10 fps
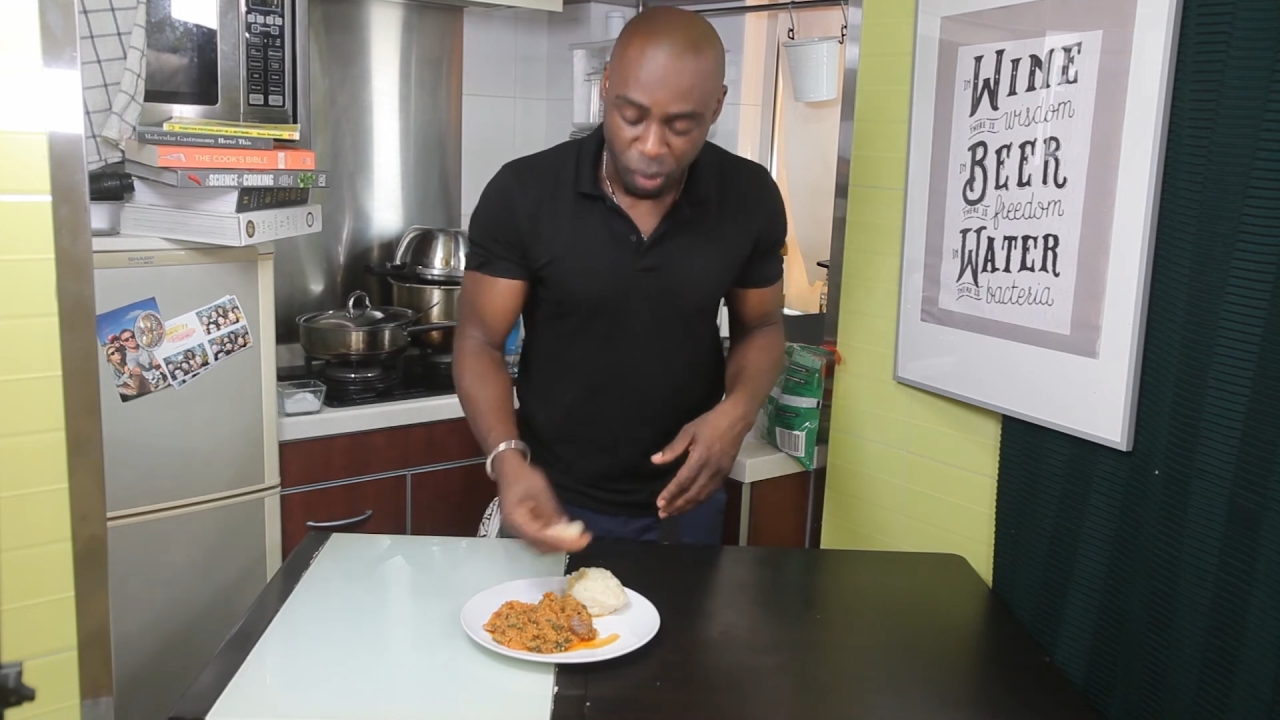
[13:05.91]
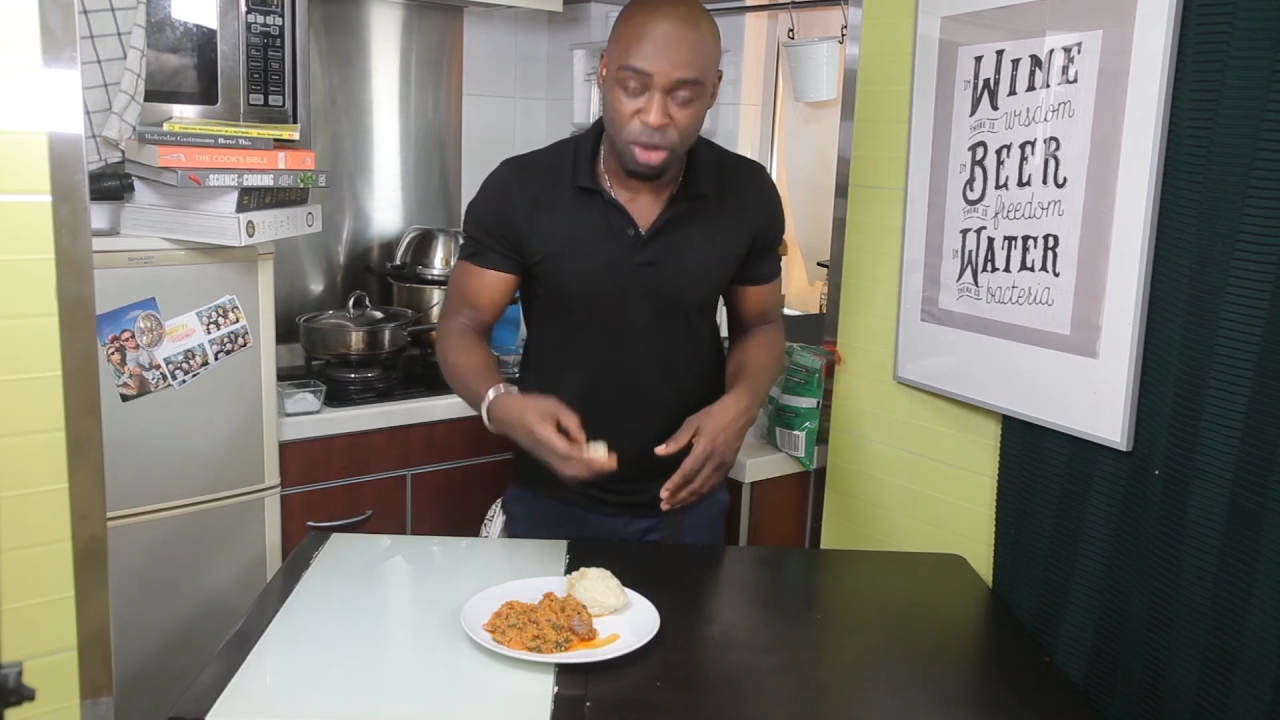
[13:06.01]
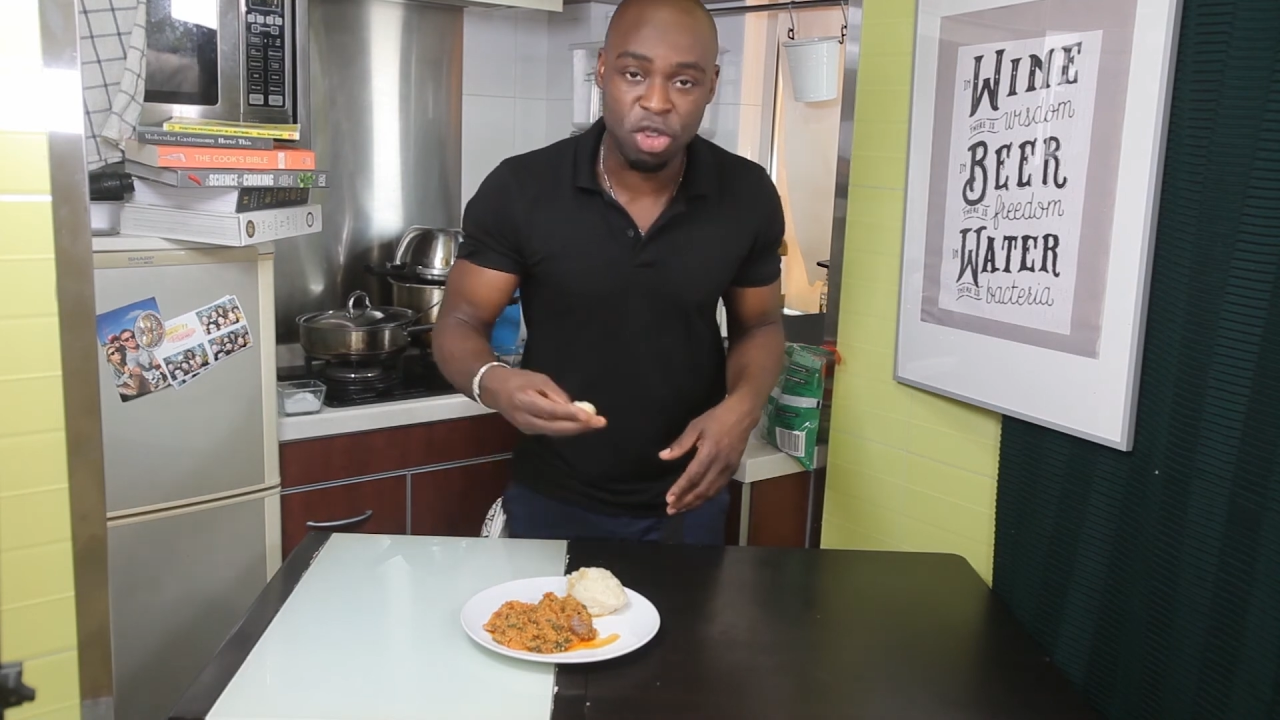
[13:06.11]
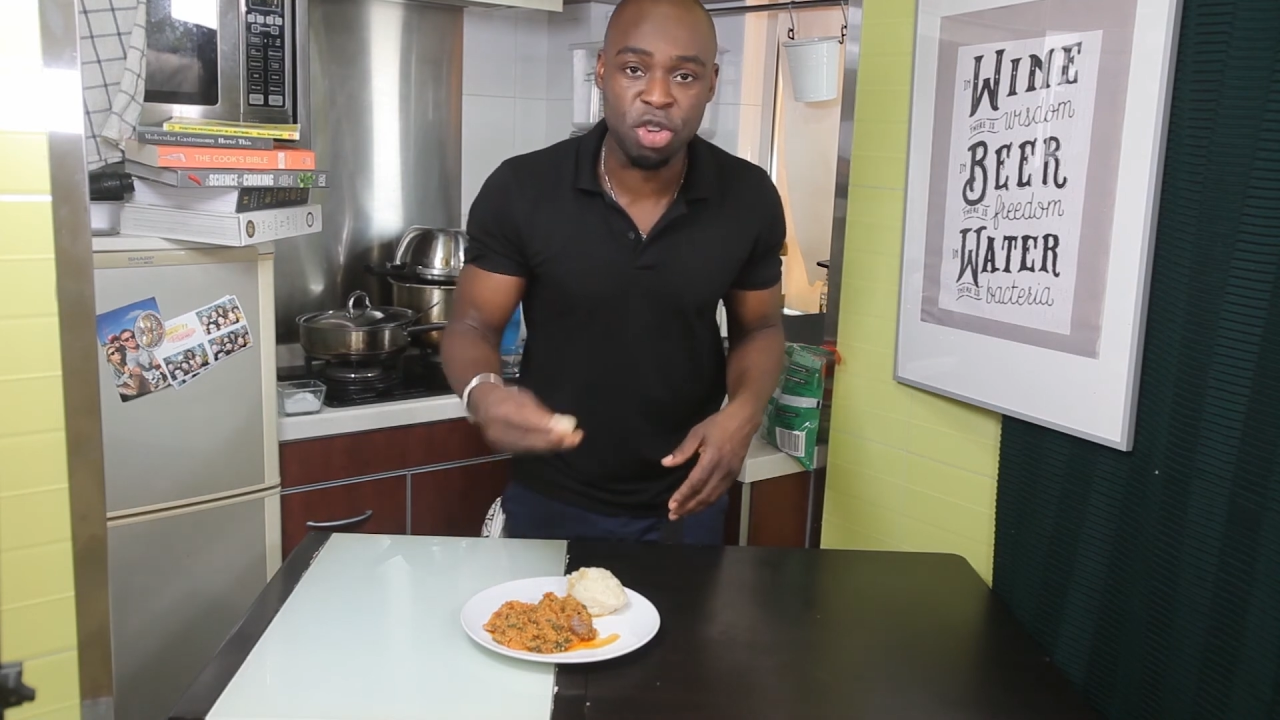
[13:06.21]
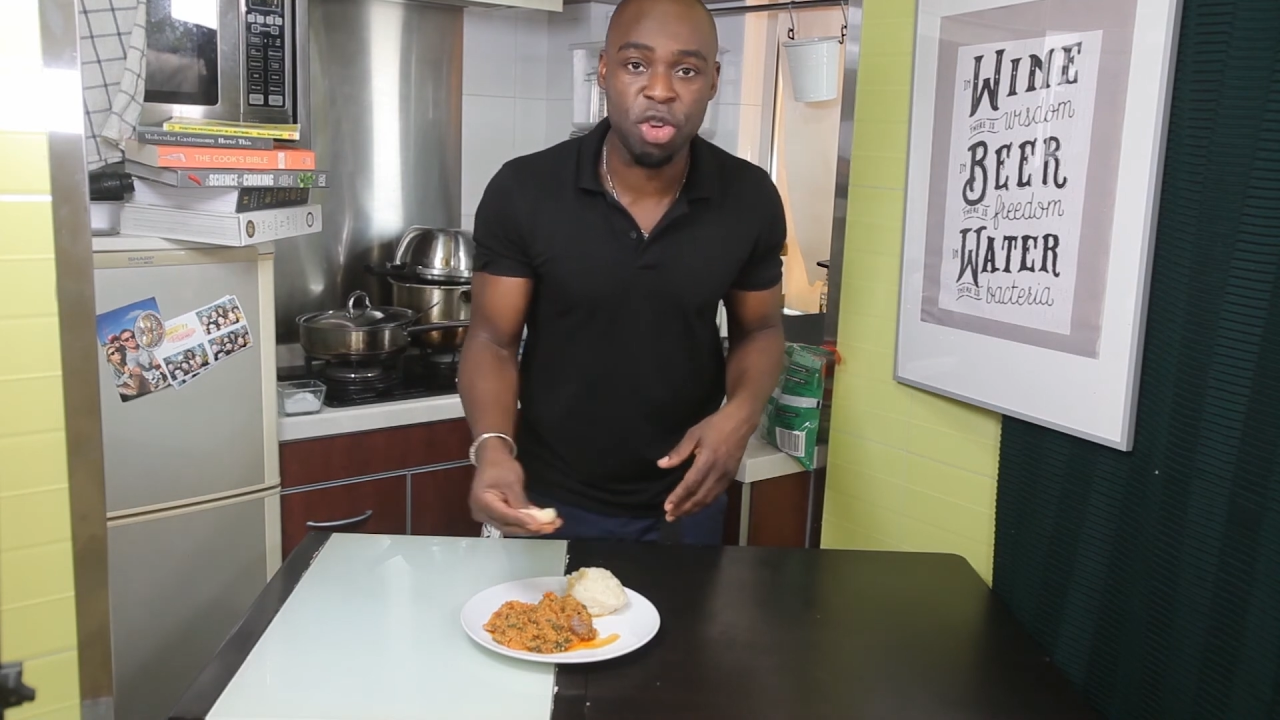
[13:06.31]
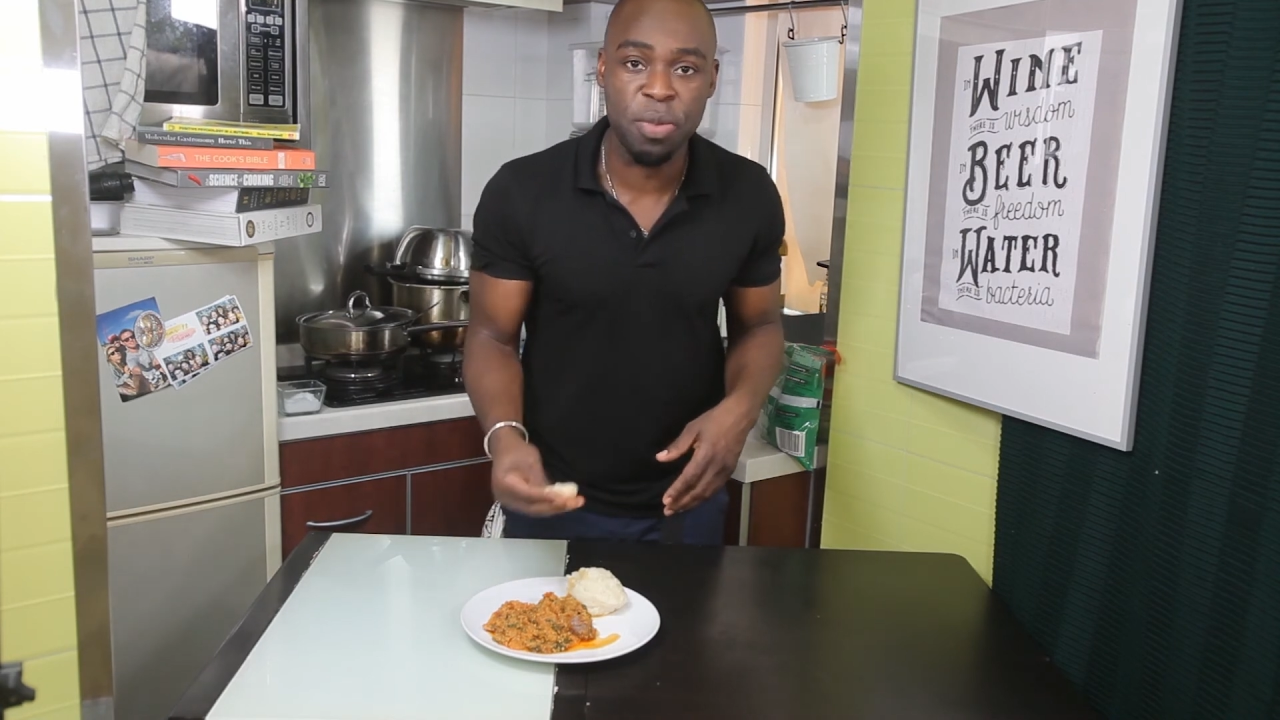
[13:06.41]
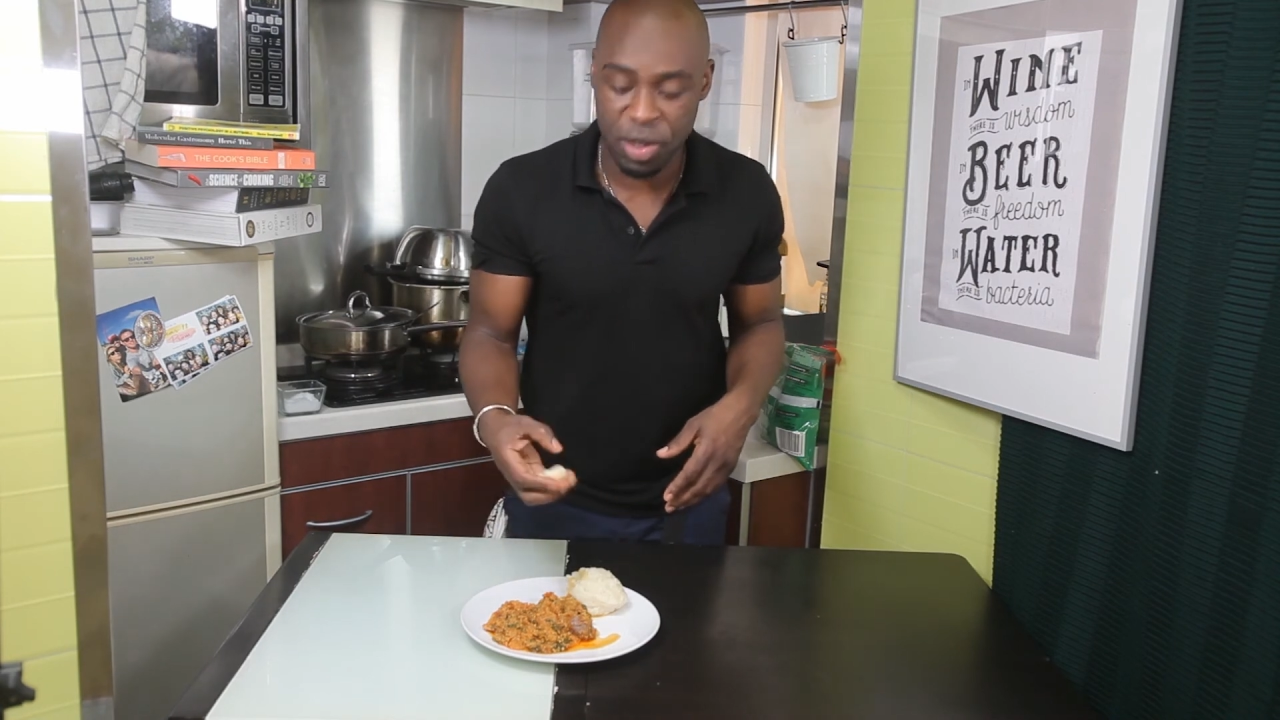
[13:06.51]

scoop